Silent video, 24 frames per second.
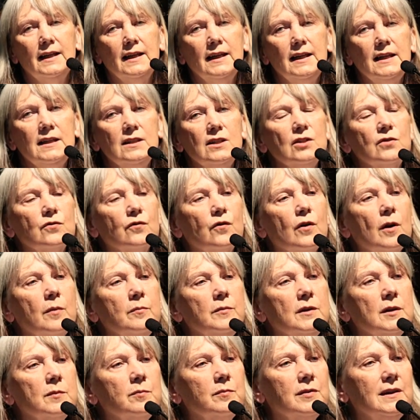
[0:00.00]
It is
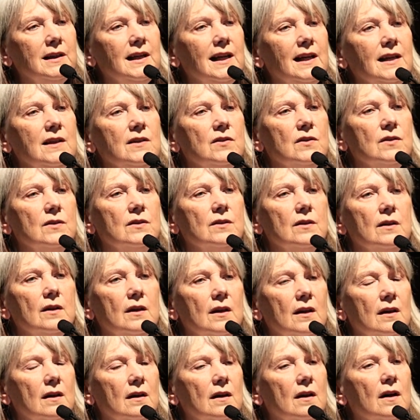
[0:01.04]
from the place
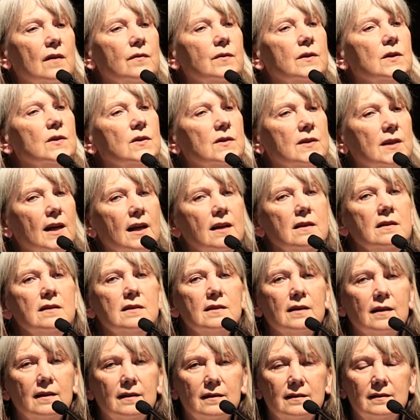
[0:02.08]
of the
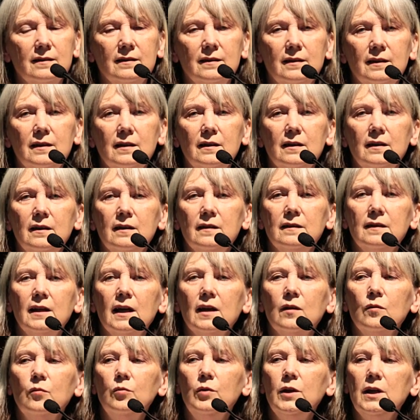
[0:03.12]
center
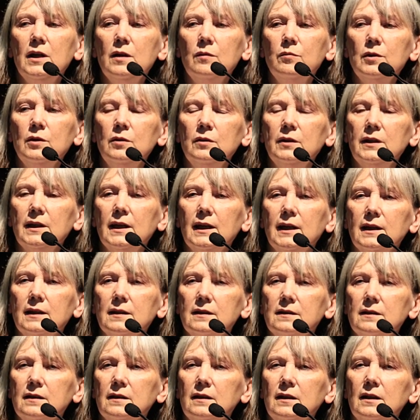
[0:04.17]
that we will get
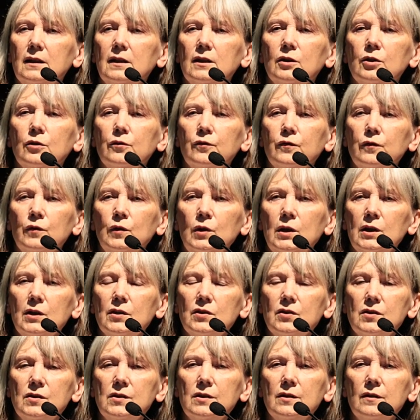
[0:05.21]
the
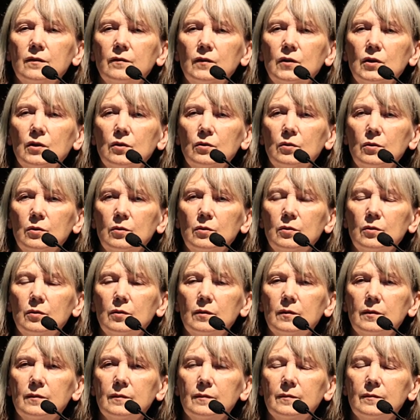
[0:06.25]
fullest view.
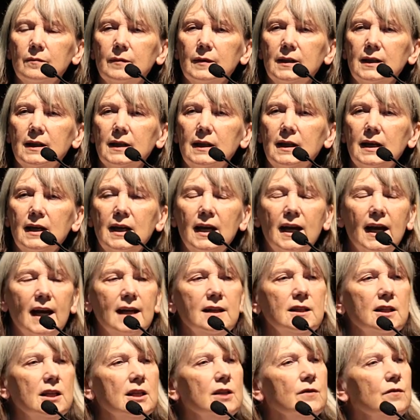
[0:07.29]

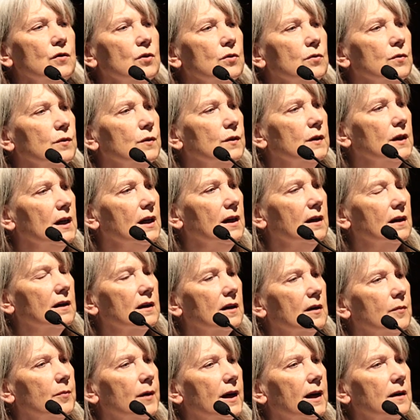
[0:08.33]
And if you
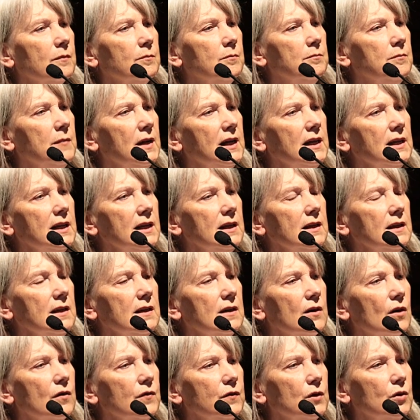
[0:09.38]
think about
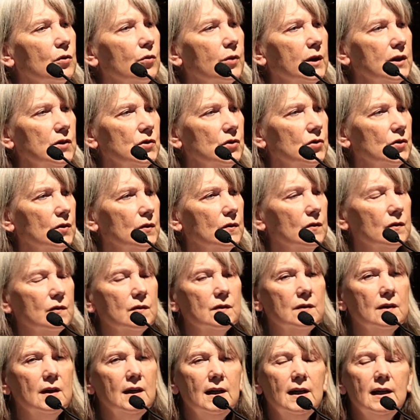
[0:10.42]
many of the
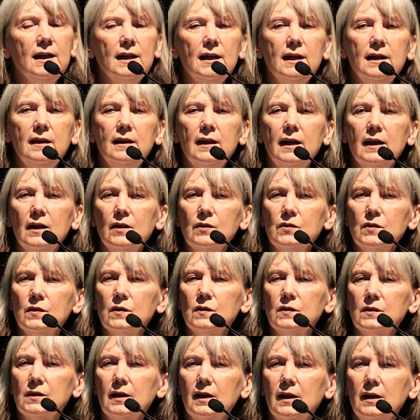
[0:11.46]
questions in our
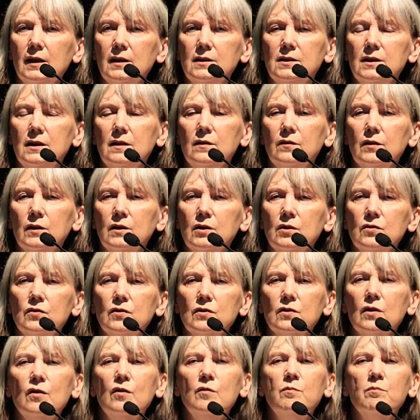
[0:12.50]
society that are
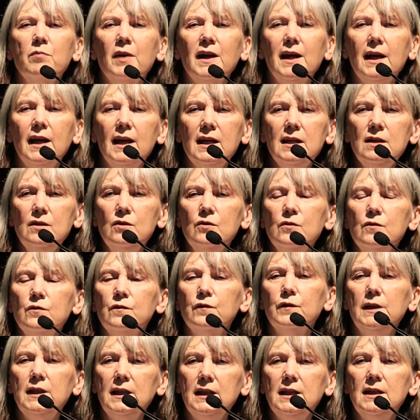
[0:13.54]
so
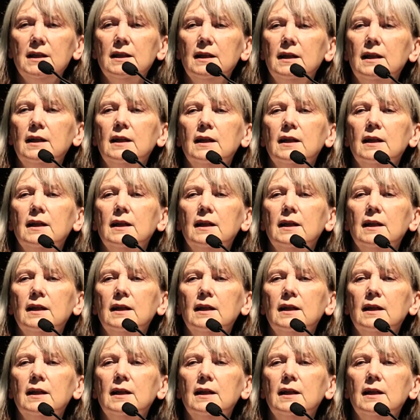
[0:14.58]
painfully